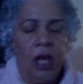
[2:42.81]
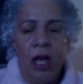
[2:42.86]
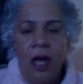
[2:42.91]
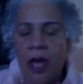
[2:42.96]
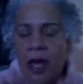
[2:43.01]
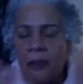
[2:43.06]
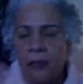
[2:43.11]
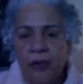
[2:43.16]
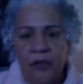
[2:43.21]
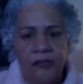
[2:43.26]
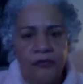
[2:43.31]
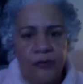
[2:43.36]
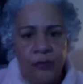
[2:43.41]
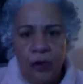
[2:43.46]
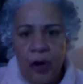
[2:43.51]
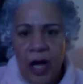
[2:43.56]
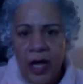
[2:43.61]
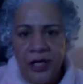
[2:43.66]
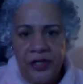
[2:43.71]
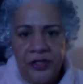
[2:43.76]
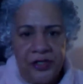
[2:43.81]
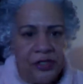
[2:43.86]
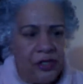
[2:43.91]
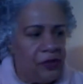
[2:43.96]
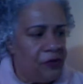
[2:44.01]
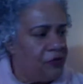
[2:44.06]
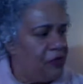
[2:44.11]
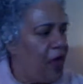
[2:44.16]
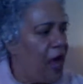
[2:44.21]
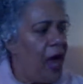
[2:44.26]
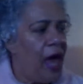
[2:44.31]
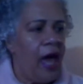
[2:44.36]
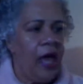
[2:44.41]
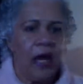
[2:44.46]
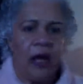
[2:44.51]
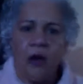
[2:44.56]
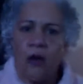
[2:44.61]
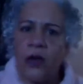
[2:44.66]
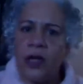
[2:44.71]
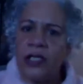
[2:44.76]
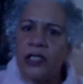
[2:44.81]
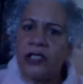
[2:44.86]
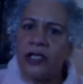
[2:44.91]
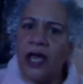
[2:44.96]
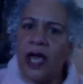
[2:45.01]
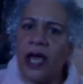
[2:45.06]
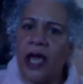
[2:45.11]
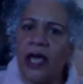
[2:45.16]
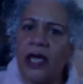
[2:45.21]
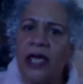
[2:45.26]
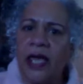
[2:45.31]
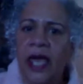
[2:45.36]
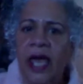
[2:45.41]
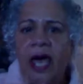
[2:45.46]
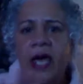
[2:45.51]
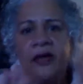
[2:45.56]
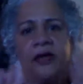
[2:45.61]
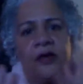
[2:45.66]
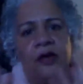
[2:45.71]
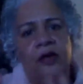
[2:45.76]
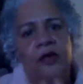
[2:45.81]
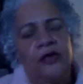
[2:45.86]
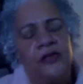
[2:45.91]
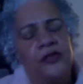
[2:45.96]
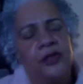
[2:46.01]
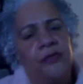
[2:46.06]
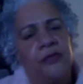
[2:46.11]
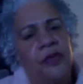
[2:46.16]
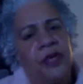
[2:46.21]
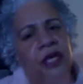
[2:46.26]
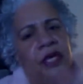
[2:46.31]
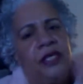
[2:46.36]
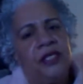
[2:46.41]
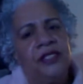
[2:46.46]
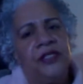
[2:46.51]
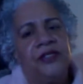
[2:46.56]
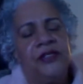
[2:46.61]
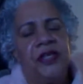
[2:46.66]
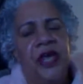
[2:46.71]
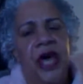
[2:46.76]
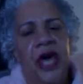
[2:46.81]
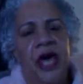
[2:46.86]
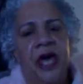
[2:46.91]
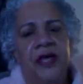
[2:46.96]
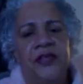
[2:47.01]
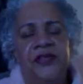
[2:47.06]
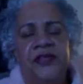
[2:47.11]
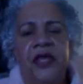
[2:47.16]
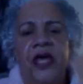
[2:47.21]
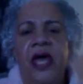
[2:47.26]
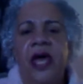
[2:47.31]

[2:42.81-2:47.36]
And before I do that, I always light a candle, some incense,